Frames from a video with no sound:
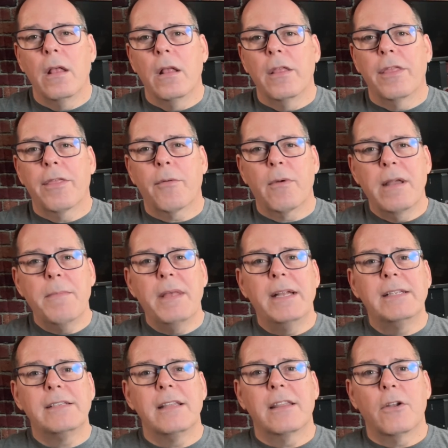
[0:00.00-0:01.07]
3
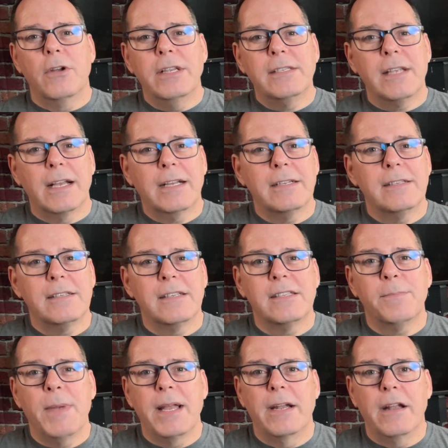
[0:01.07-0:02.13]
minutes and 30 seconds to
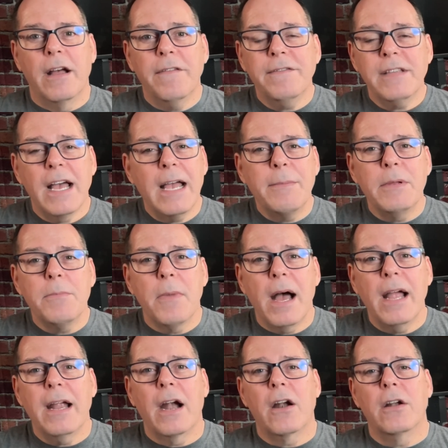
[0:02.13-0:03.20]
spend enough time in
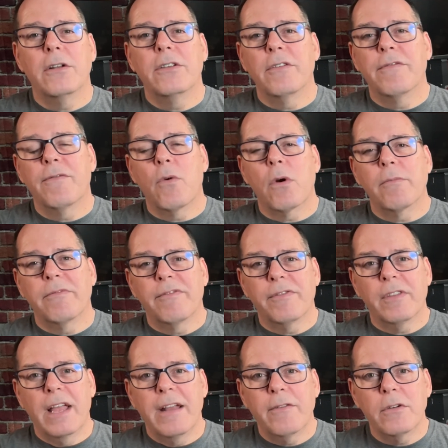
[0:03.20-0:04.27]
Maillard to form
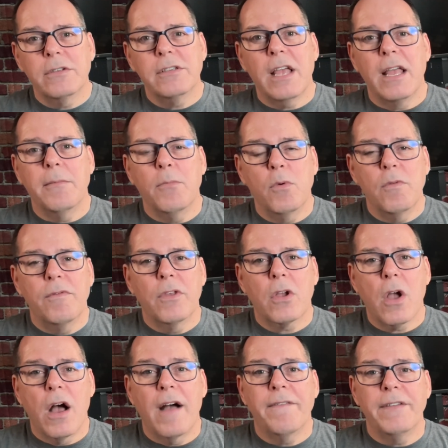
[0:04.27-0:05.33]
flavors and move the
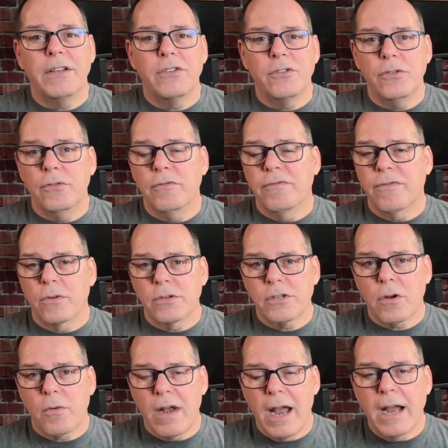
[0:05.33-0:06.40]
coffee to first
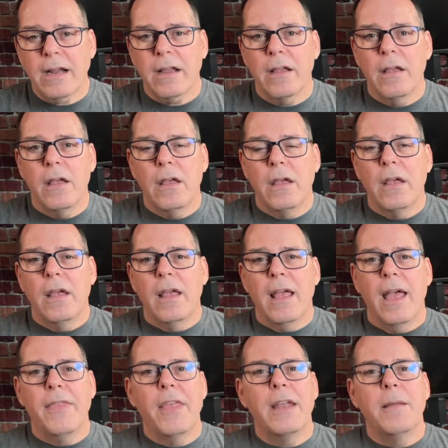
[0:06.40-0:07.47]
crack,
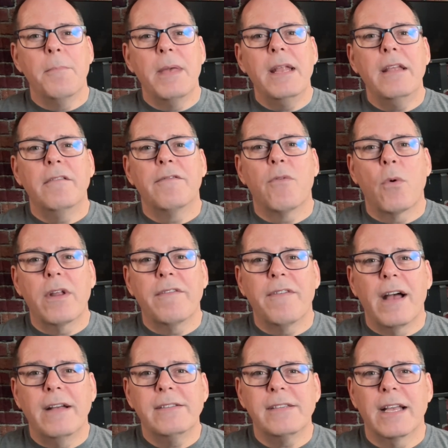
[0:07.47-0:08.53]
and then 1 minute and
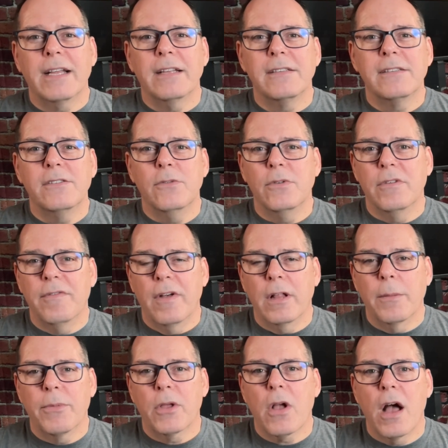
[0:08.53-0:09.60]
45 seconds to
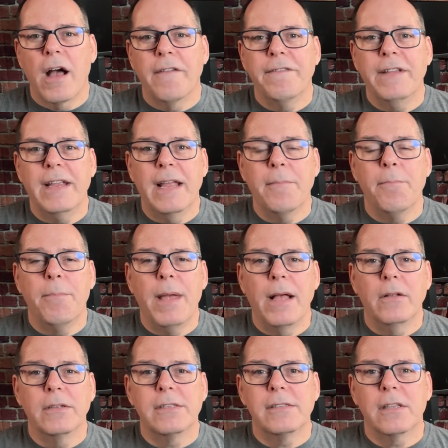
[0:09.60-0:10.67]
develop the coffee and
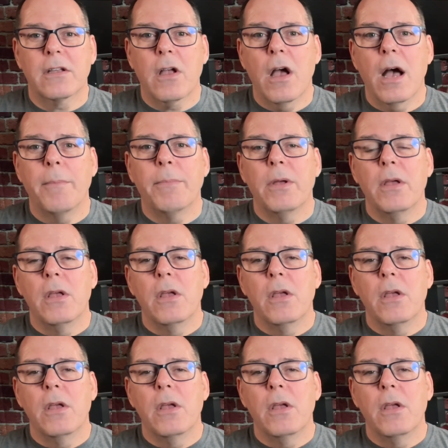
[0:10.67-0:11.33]
balance the cup